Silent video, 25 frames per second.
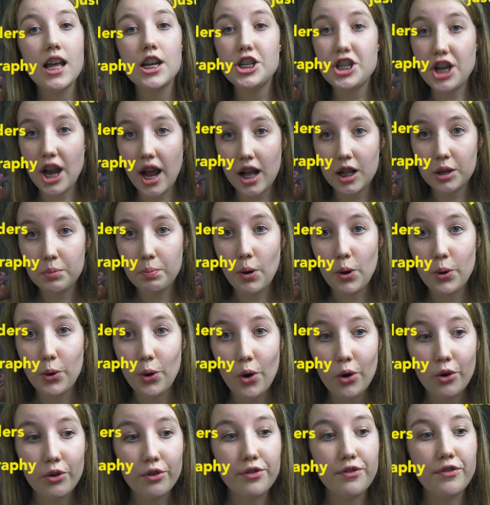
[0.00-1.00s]
child
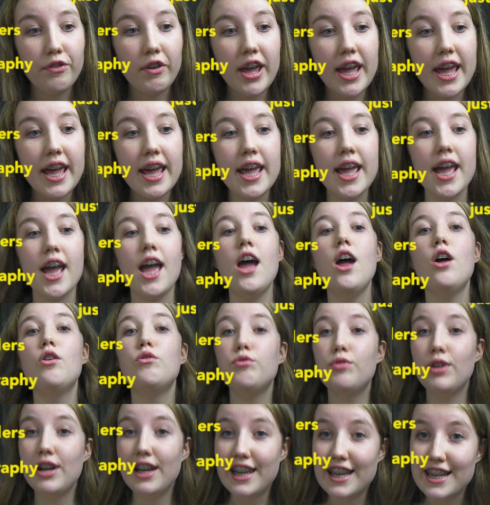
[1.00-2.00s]
pornography,
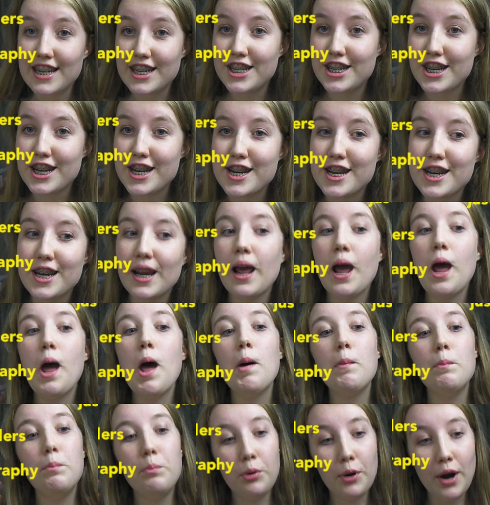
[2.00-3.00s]
religion,
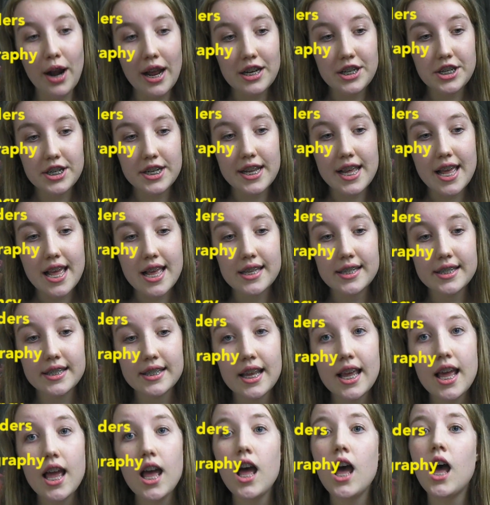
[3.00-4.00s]
prejudice,